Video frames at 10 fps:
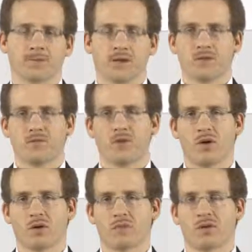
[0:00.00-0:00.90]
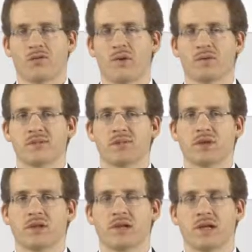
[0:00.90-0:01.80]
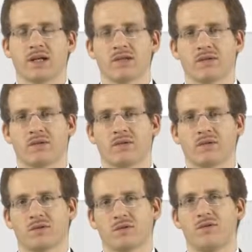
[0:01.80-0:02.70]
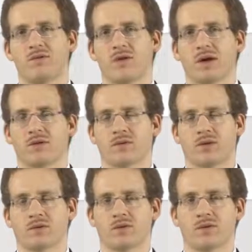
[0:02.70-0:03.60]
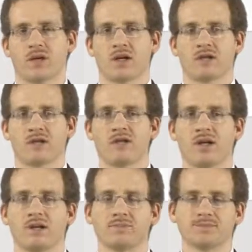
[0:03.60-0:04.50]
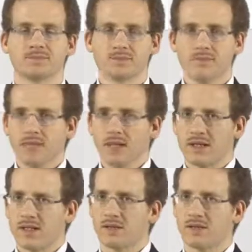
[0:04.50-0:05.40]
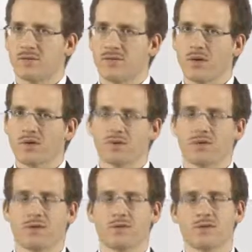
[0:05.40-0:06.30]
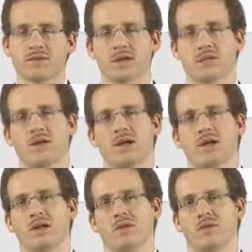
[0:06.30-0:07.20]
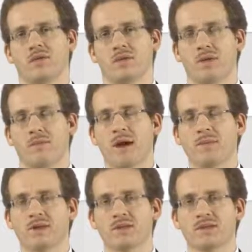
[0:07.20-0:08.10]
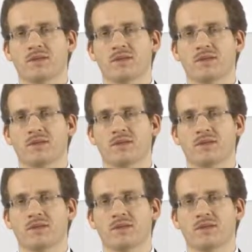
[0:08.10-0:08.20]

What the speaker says: avoid performance bottlenecks or a too fine-grained communication. And then in the fourth step, you do the mapping. So